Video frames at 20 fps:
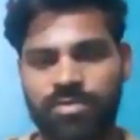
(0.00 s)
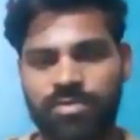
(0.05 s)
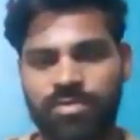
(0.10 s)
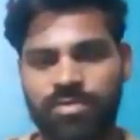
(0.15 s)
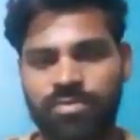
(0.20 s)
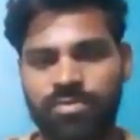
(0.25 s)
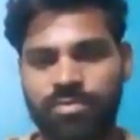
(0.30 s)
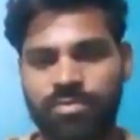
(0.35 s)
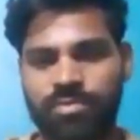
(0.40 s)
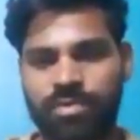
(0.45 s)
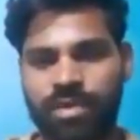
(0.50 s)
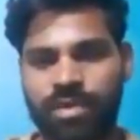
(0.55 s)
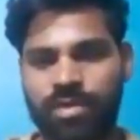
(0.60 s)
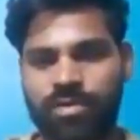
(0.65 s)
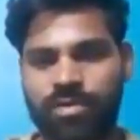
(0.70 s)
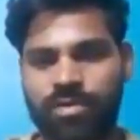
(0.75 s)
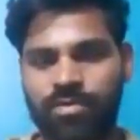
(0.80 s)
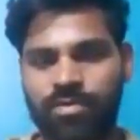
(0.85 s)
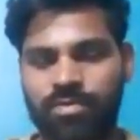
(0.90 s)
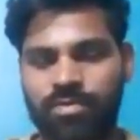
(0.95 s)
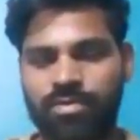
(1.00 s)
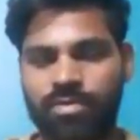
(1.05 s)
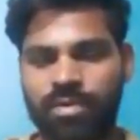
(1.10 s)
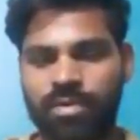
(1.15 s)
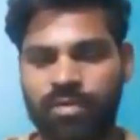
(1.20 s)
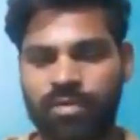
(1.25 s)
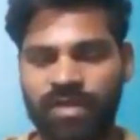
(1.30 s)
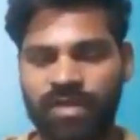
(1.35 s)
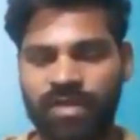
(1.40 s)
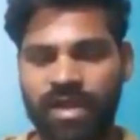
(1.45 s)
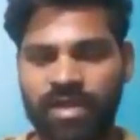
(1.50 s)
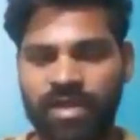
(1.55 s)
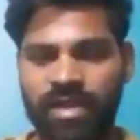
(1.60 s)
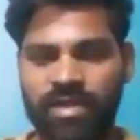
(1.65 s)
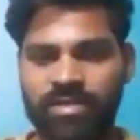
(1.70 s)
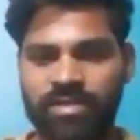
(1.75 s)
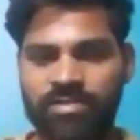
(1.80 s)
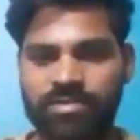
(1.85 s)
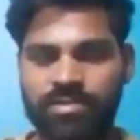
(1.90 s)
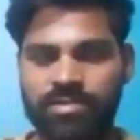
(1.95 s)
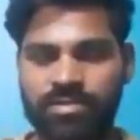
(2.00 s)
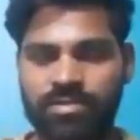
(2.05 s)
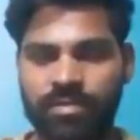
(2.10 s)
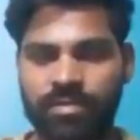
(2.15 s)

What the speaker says: to control the fly ash.